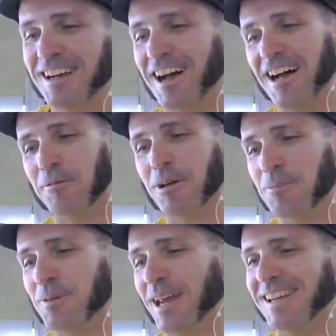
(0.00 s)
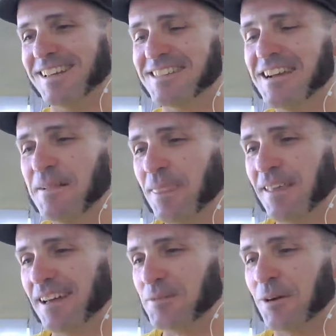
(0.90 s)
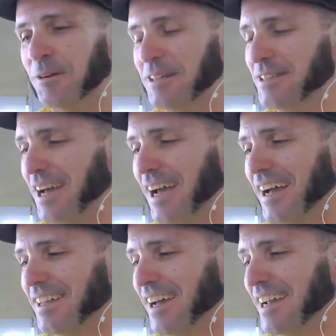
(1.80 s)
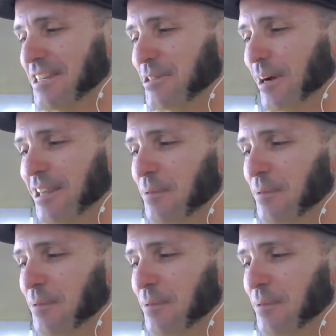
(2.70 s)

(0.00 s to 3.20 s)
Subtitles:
with opinions. That's one of the reasons I enjoy them.